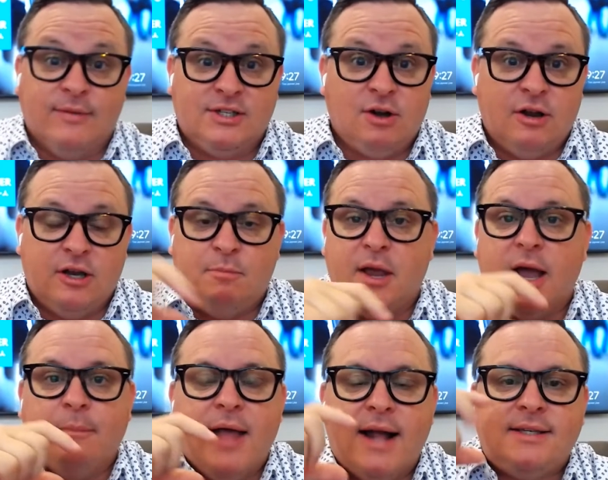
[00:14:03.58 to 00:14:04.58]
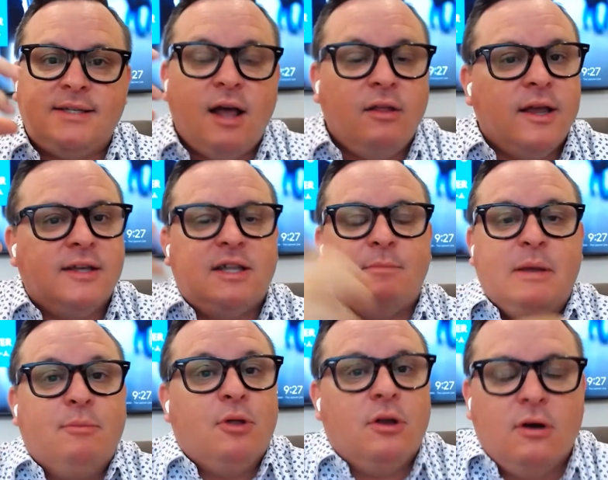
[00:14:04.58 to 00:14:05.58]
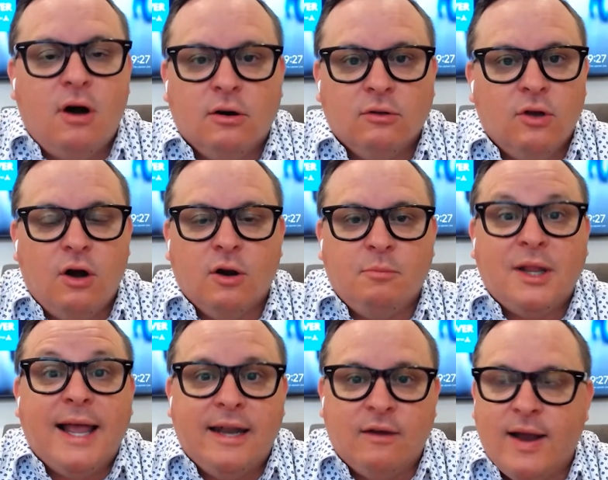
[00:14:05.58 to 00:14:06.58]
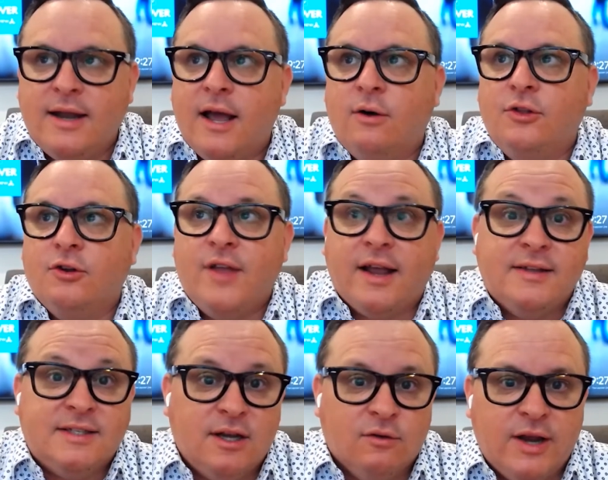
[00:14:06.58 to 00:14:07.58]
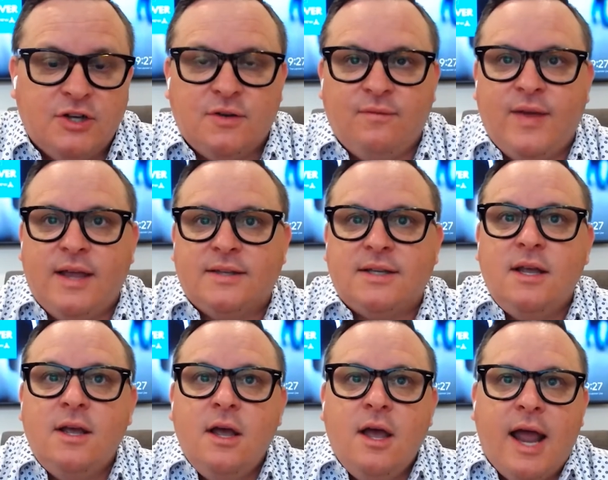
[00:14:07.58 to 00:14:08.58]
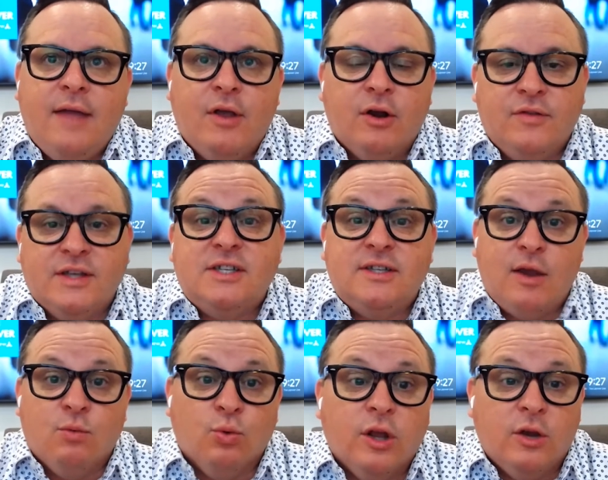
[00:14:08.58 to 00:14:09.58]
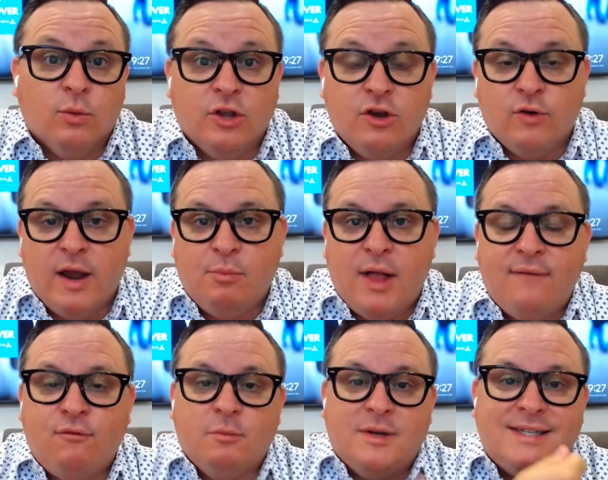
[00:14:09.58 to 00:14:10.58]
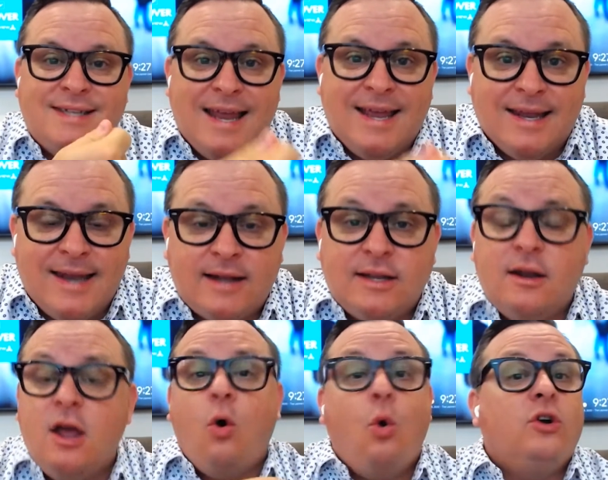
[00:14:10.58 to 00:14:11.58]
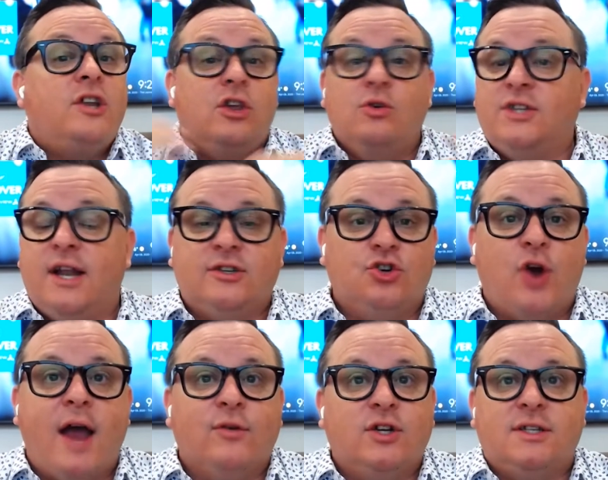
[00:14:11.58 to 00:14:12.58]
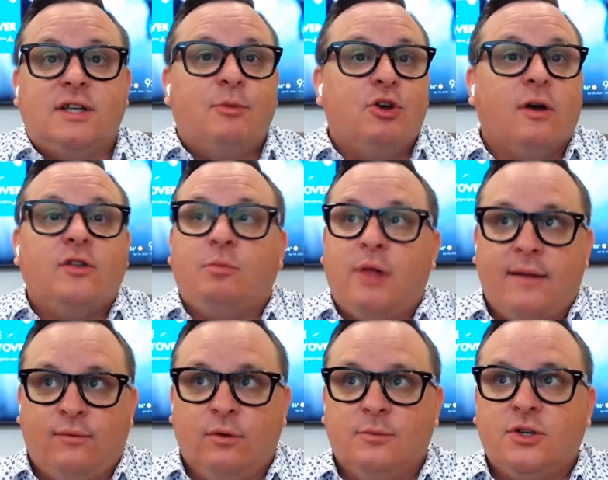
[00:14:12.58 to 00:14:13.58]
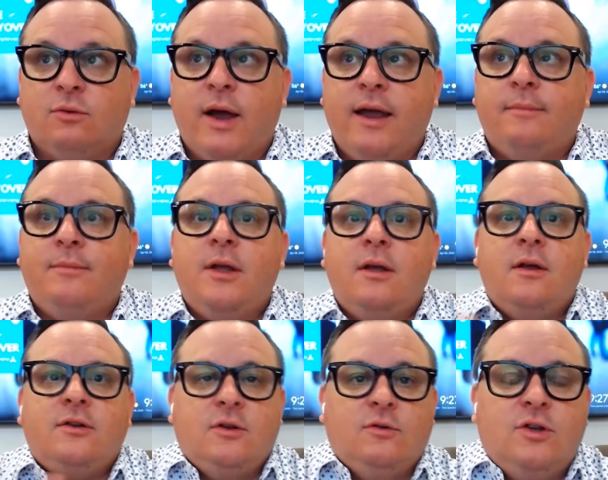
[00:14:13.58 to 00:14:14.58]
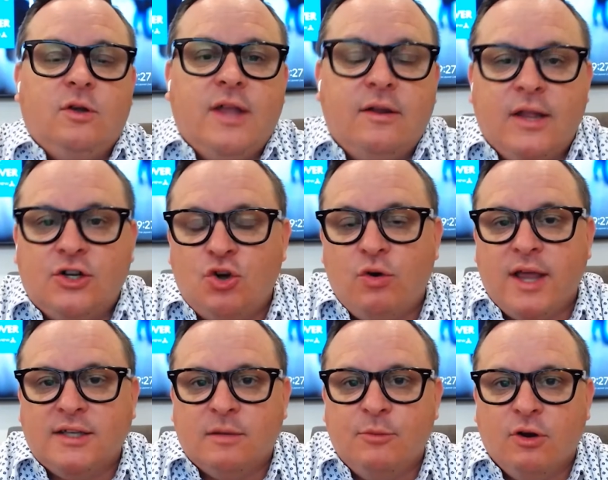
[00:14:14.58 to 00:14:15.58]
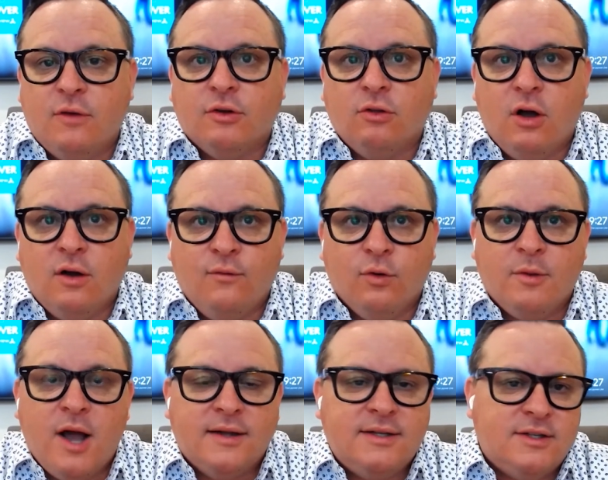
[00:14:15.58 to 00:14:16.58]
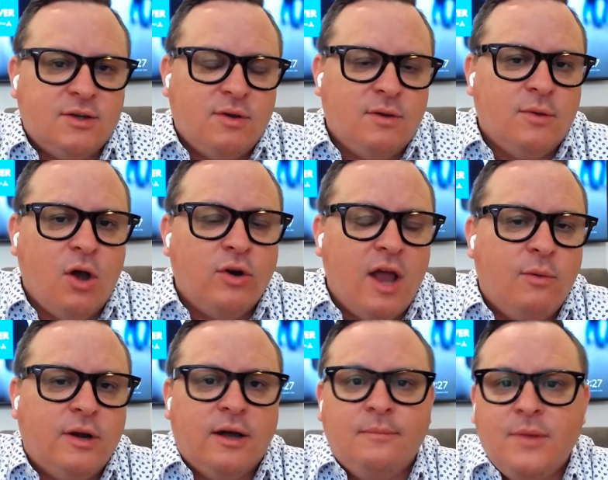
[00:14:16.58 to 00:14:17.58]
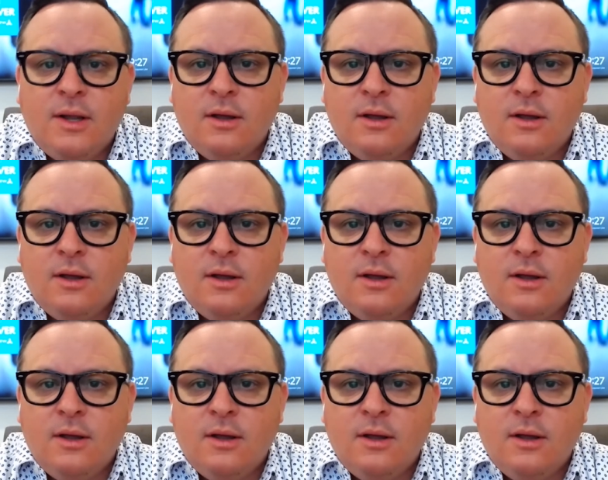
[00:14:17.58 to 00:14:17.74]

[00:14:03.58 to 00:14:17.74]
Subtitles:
starting to pick up. That's telling us that people are planning right now, and they're in that consideration phase. And this is a really, really great platform to stay connected, or to use it as a driver to some of your other platforms, right? That showcase some of your other long form content. So Cody, I want to